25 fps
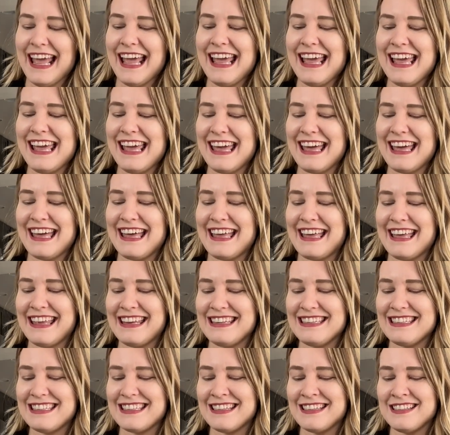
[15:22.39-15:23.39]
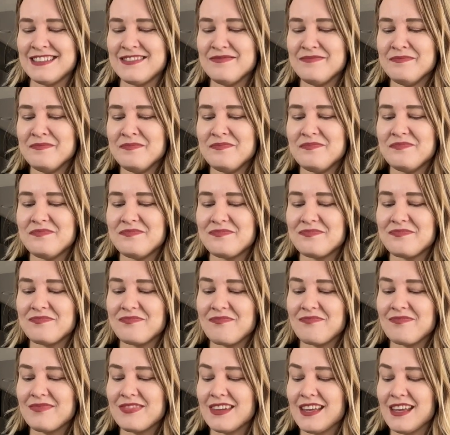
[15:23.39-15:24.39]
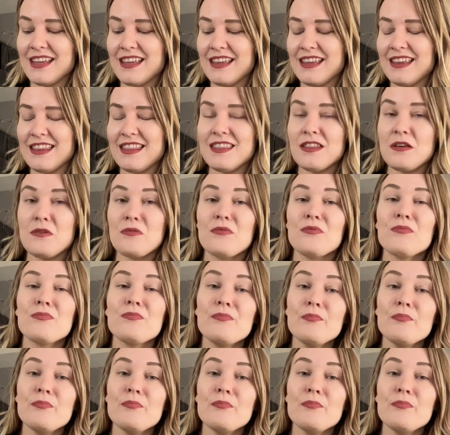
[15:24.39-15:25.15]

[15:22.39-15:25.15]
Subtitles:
And the